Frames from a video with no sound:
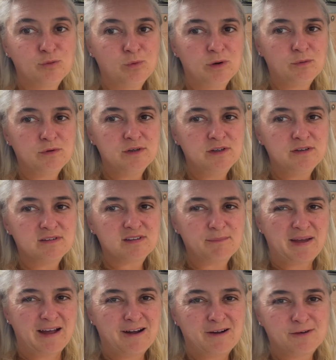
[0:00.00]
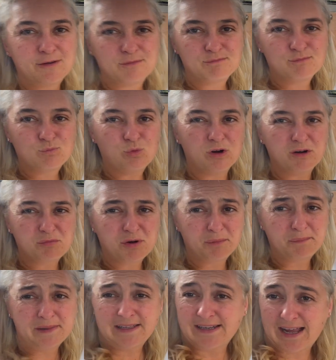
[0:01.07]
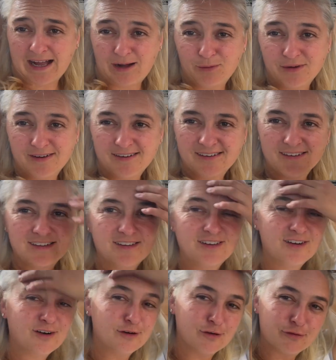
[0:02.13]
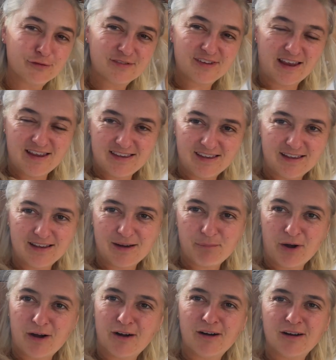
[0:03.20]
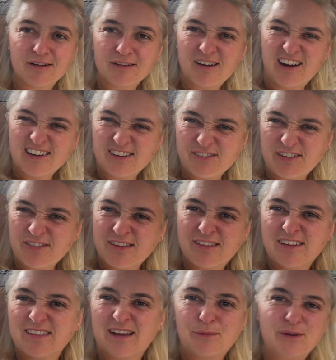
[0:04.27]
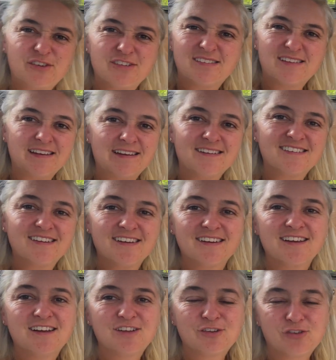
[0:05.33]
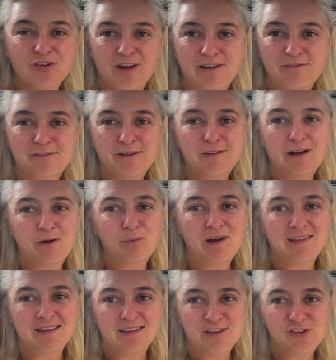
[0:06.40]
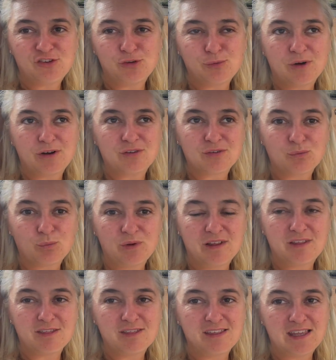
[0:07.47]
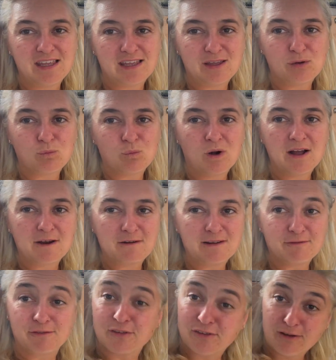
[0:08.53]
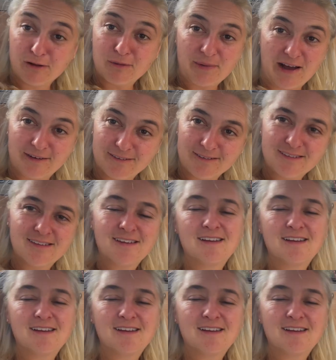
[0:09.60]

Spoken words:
what was about, probably an hour of taking apart kind of everything that we just did to try and figure out where the issue was with the wiring for the solar panel,